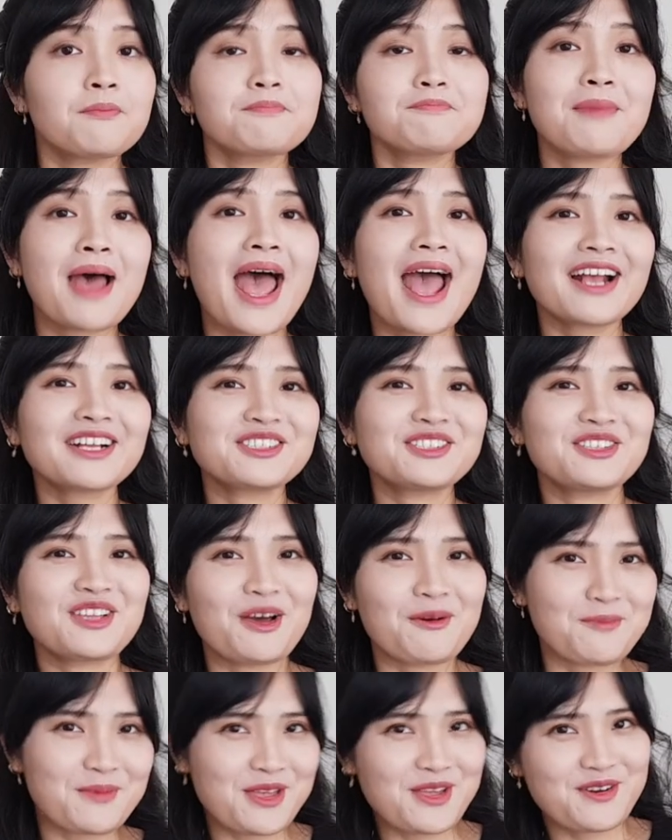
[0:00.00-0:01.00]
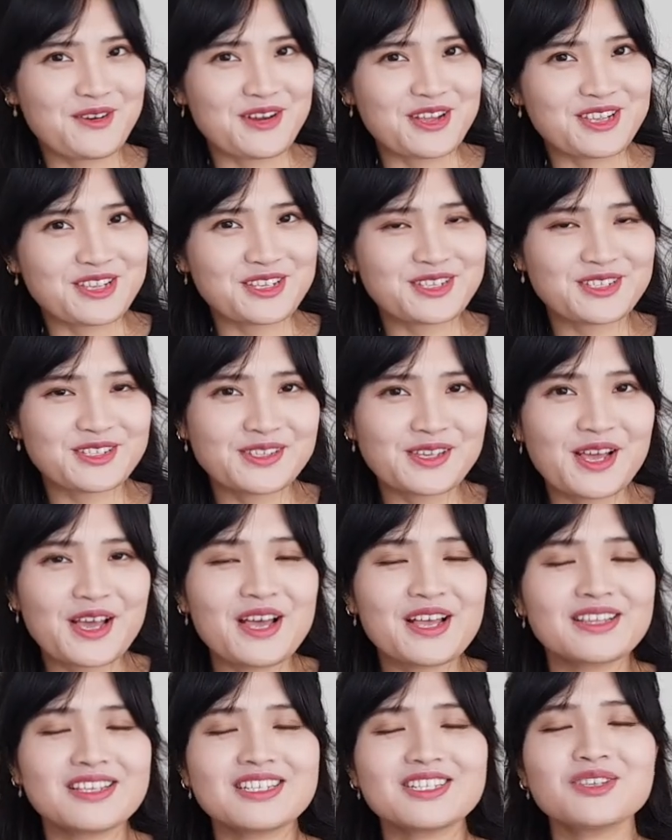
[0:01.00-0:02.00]
Back to the appearance.
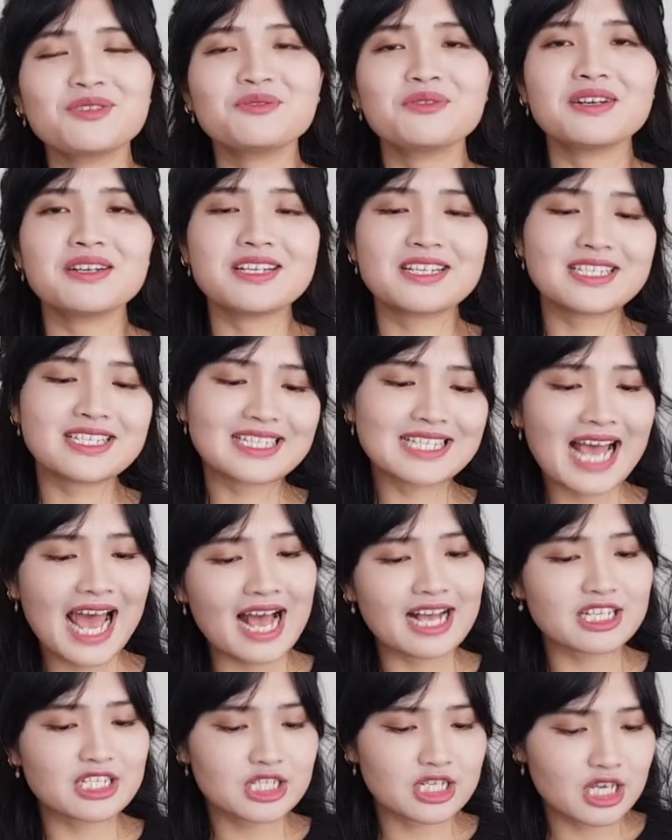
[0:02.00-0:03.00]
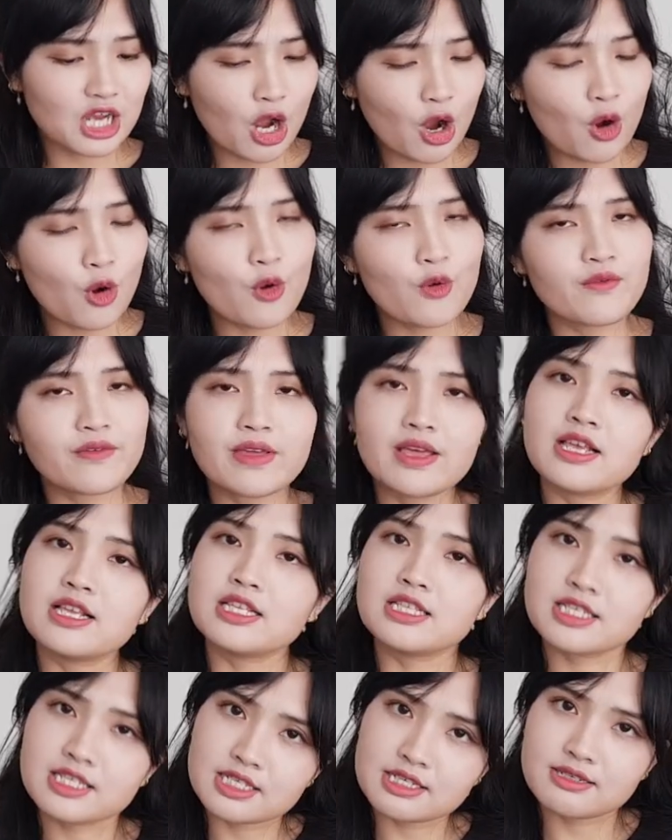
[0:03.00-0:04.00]
This is what a
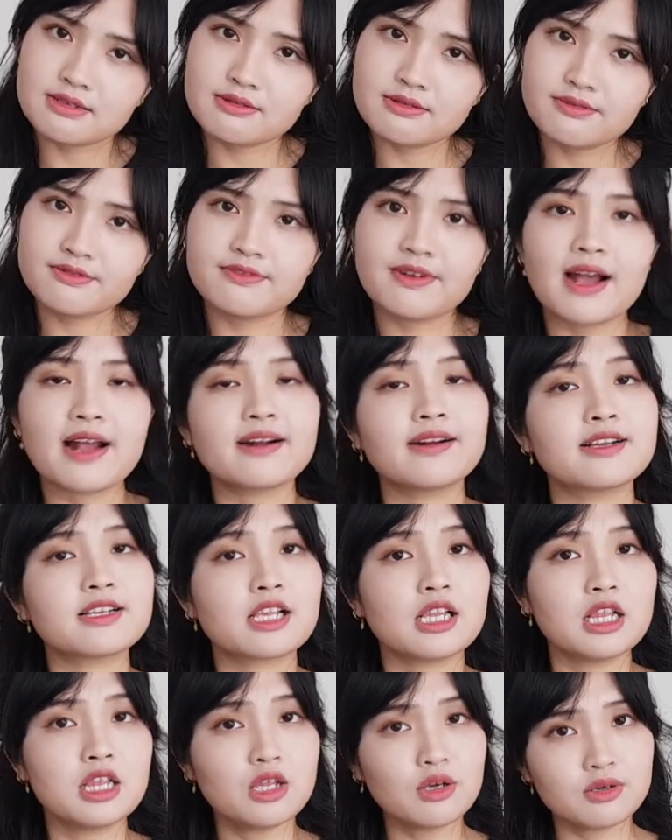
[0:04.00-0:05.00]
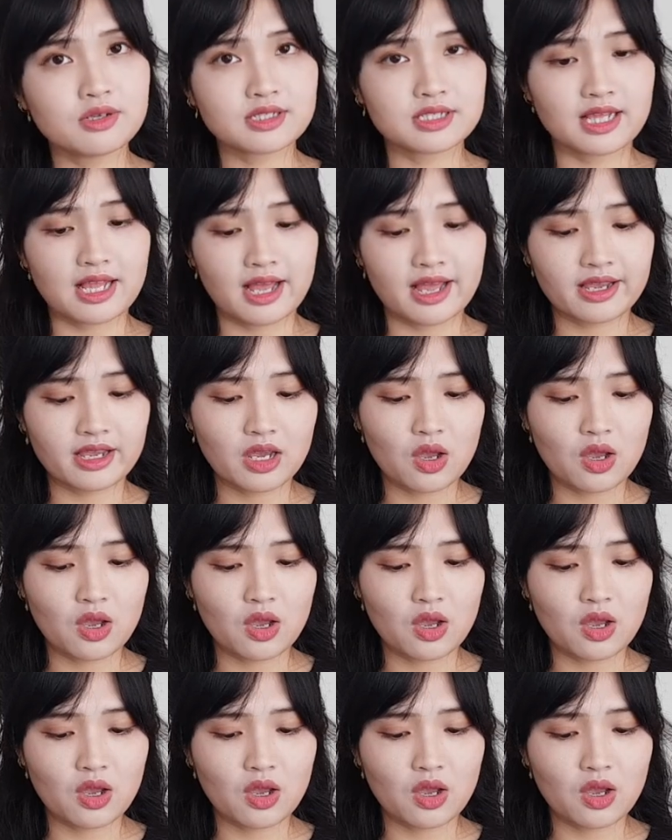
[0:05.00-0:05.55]
SARS-CoV-2 virus looks like,